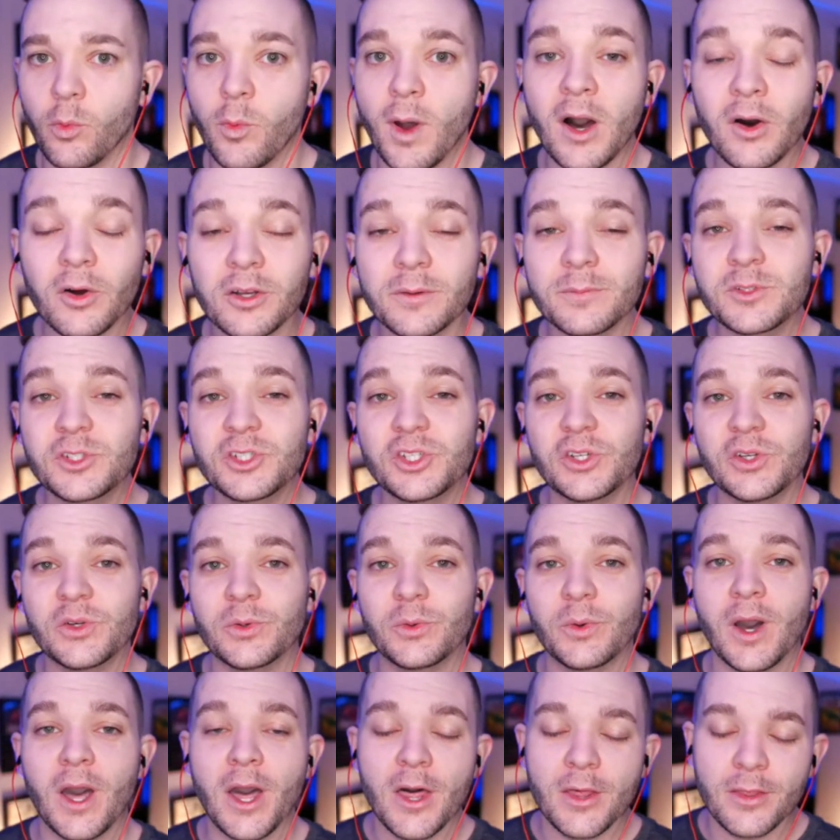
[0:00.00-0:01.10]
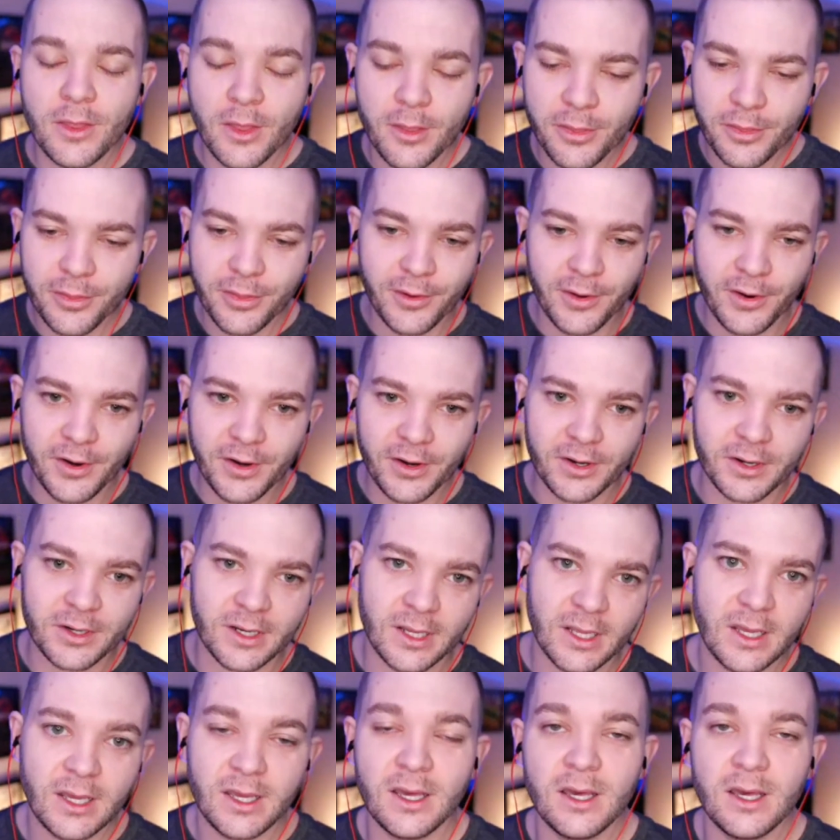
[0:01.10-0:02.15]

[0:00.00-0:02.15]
Welcome to the third